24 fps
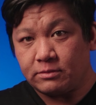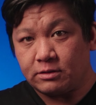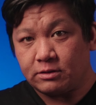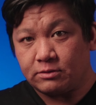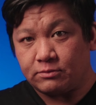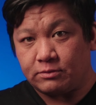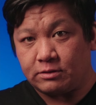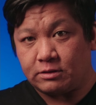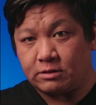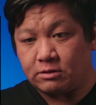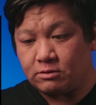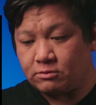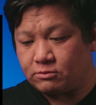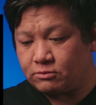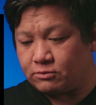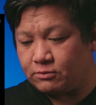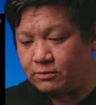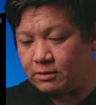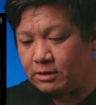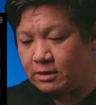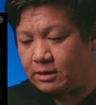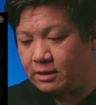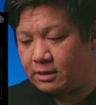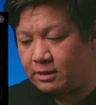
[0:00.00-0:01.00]
we don't
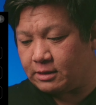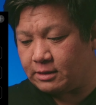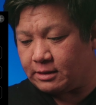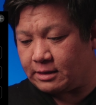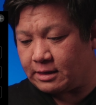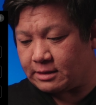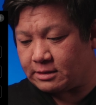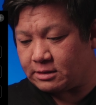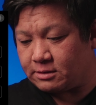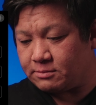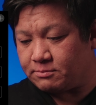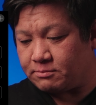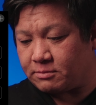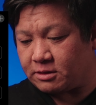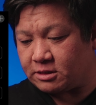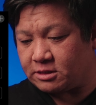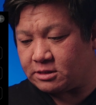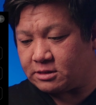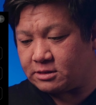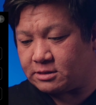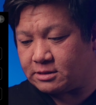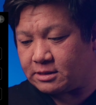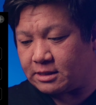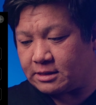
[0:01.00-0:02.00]
really get
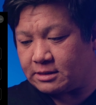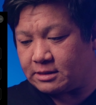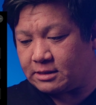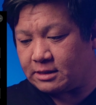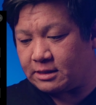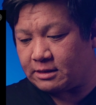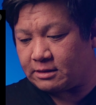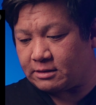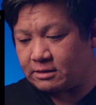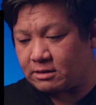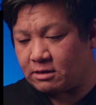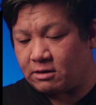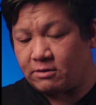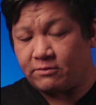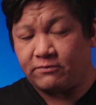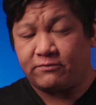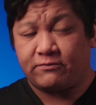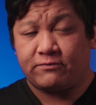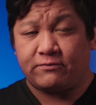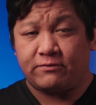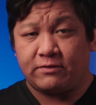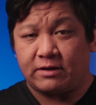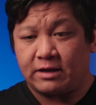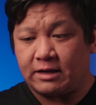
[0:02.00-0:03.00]
much setting
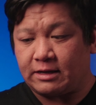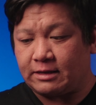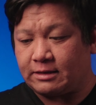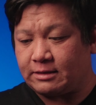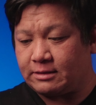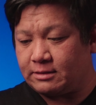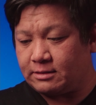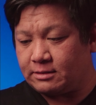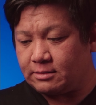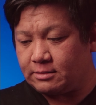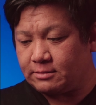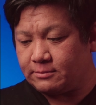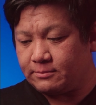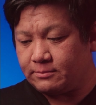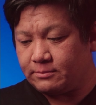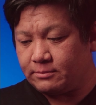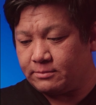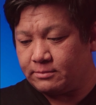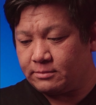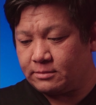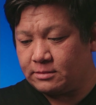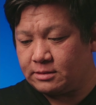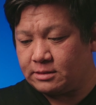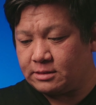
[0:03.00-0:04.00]
of like
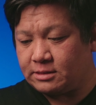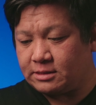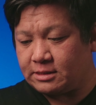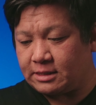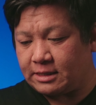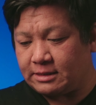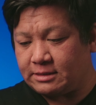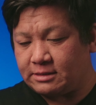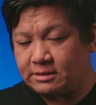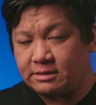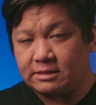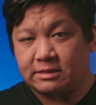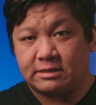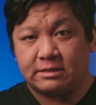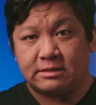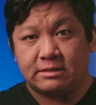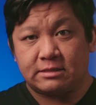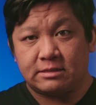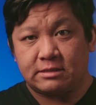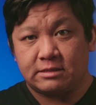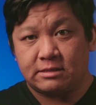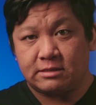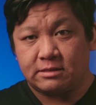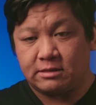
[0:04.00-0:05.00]

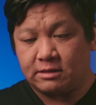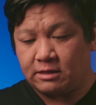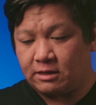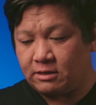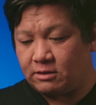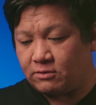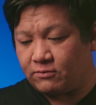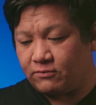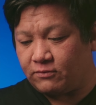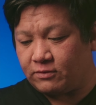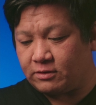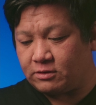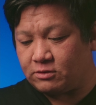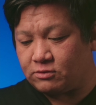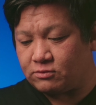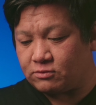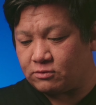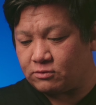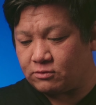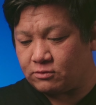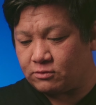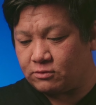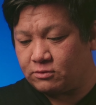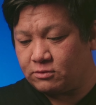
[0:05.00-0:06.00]
changing the
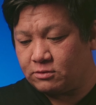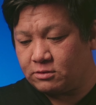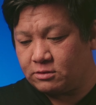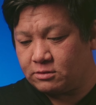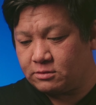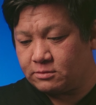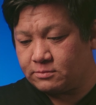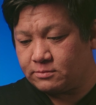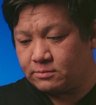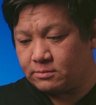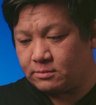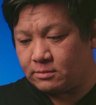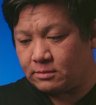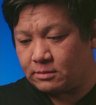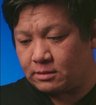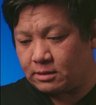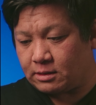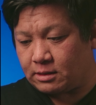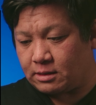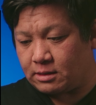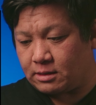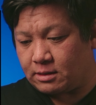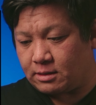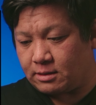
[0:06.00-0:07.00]
individual,
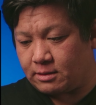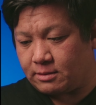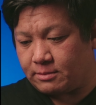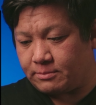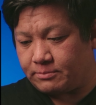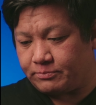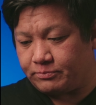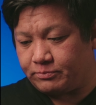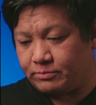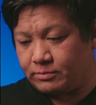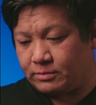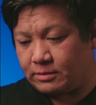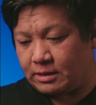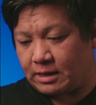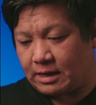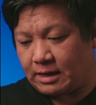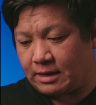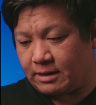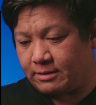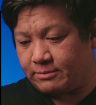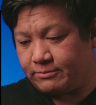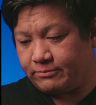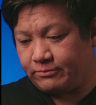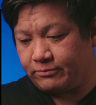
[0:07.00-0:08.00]

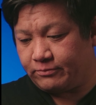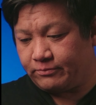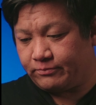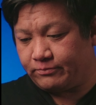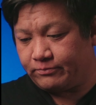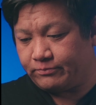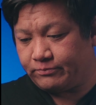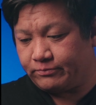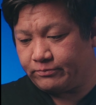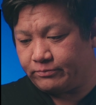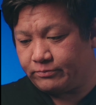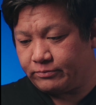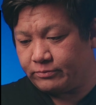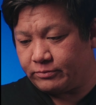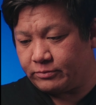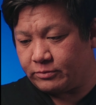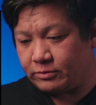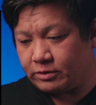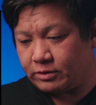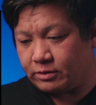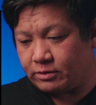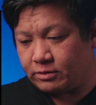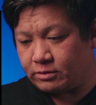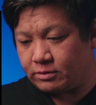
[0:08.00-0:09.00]
yeah,
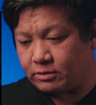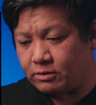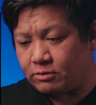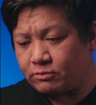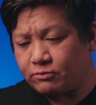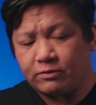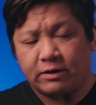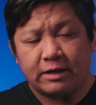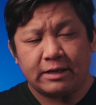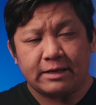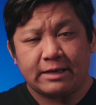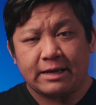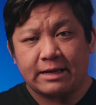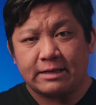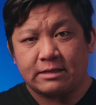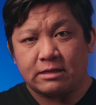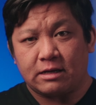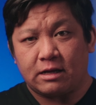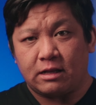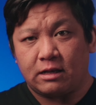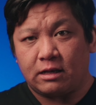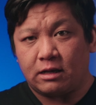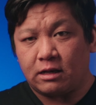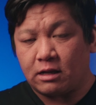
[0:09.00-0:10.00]
don't really get
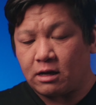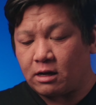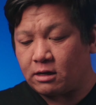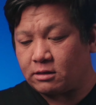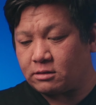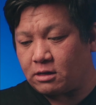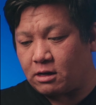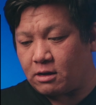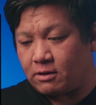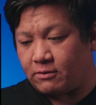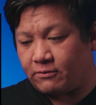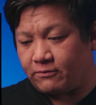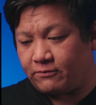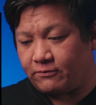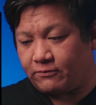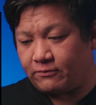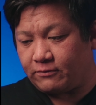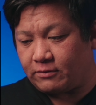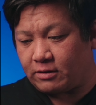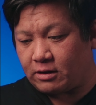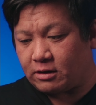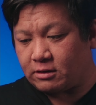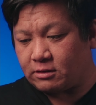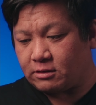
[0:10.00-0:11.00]
a lot
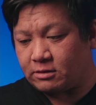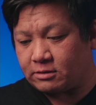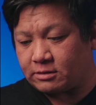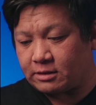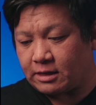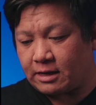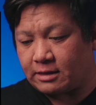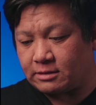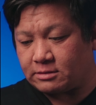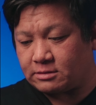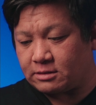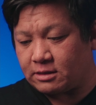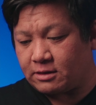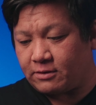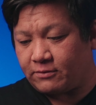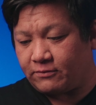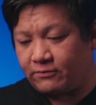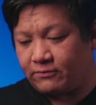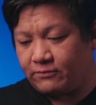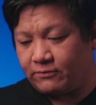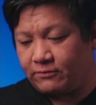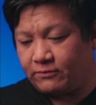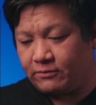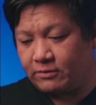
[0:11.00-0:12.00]
of other kinds
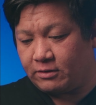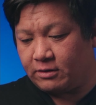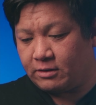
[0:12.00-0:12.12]
of